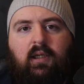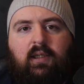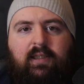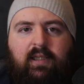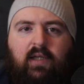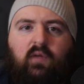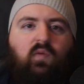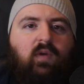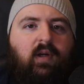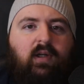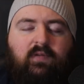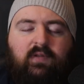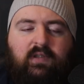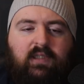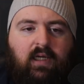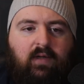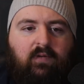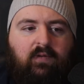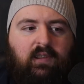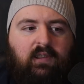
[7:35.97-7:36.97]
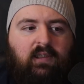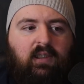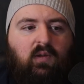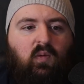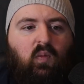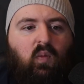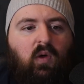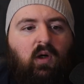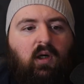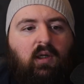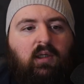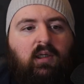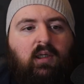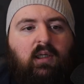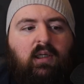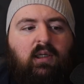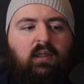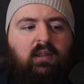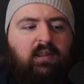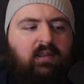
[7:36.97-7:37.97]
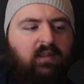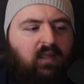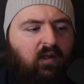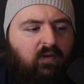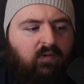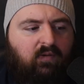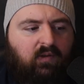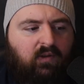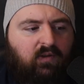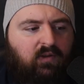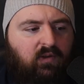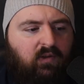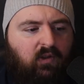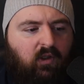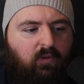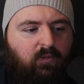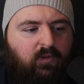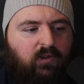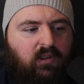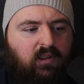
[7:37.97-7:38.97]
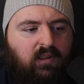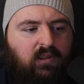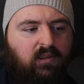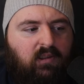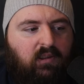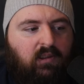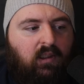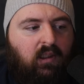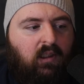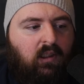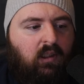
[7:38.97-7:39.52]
get rid of staff they didn't want. They definitely took the opportunity to